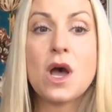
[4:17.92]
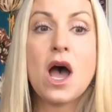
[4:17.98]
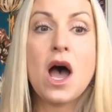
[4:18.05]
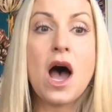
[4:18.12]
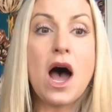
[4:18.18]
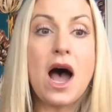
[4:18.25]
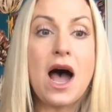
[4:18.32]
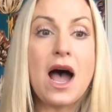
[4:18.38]

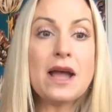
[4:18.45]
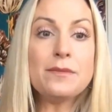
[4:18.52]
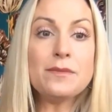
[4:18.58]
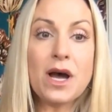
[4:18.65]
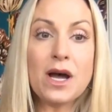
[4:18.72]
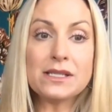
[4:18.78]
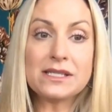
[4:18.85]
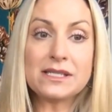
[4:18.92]
I'm
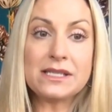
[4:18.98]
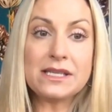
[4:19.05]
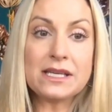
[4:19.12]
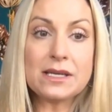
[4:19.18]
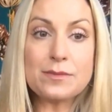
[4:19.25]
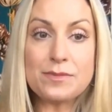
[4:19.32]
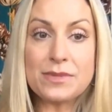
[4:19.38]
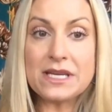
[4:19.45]
not seeing it
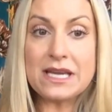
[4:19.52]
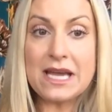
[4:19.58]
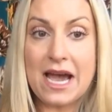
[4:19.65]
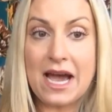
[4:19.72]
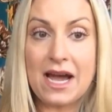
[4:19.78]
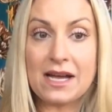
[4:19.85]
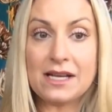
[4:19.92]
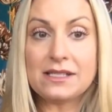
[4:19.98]
be
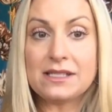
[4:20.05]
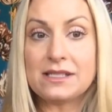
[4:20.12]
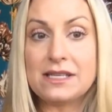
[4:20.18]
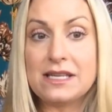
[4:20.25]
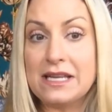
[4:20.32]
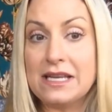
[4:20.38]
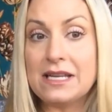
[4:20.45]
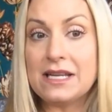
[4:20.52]
as
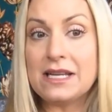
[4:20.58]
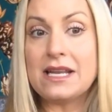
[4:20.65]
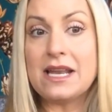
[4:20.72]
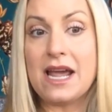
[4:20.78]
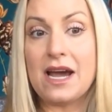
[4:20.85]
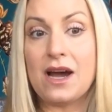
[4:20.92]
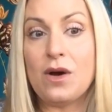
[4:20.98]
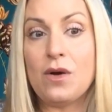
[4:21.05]
needed
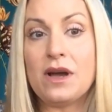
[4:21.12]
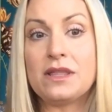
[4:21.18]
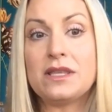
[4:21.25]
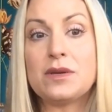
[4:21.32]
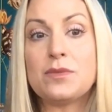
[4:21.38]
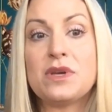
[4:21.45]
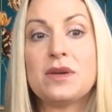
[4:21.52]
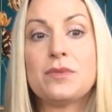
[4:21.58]
now. I think
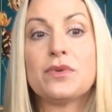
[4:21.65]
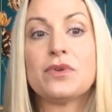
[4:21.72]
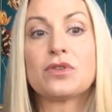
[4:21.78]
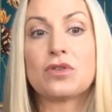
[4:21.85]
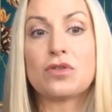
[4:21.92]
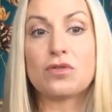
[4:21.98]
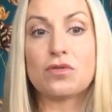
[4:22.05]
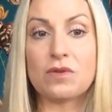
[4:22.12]
people are
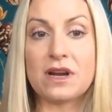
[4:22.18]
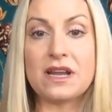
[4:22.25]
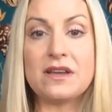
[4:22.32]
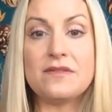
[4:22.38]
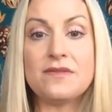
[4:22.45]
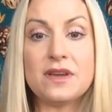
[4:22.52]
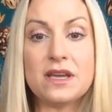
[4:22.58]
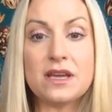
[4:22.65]

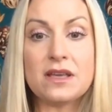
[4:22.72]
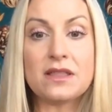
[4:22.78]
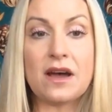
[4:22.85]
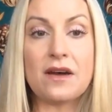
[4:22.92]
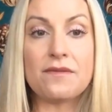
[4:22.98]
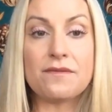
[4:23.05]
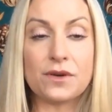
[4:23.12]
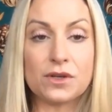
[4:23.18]
craving that
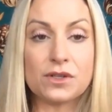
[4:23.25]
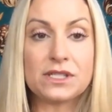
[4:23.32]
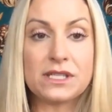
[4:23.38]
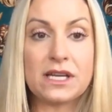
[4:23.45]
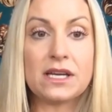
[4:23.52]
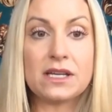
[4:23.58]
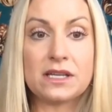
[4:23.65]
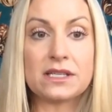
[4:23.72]

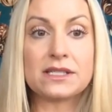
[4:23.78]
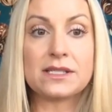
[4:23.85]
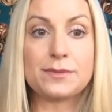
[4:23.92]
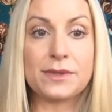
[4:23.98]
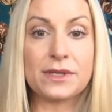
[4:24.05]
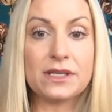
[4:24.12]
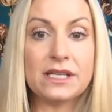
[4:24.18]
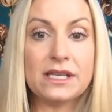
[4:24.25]
firsthand
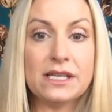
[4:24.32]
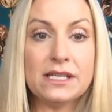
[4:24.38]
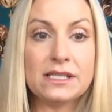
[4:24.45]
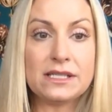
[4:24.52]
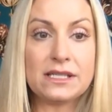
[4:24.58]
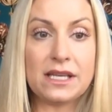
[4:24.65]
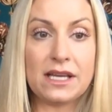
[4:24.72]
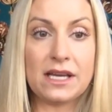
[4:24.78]
experience
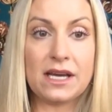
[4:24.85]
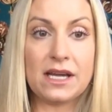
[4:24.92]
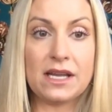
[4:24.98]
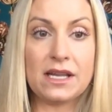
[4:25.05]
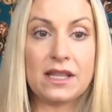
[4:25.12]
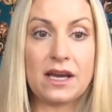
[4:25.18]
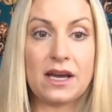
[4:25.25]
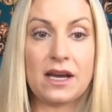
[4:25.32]
and
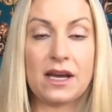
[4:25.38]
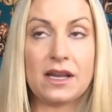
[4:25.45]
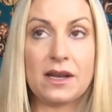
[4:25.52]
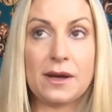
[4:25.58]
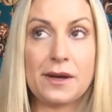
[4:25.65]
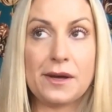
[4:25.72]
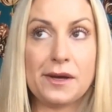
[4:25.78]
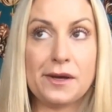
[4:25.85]

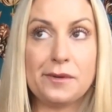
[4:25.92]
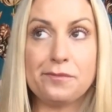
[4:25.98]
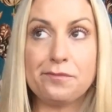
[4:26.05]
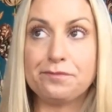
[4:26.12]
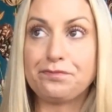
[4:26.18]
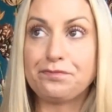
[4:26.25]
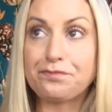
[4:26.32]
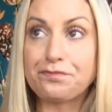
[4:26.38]

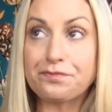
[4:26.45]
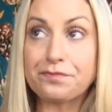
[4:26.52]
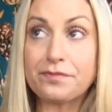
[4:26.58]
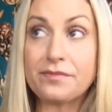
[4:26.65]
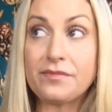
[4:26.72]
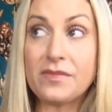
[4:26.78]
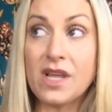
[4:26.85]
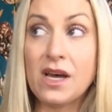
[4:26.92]

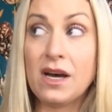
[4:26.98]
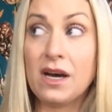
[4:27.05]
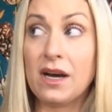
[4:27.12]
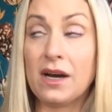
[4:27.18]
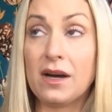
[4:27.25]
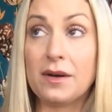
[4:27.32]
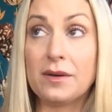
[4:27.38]
that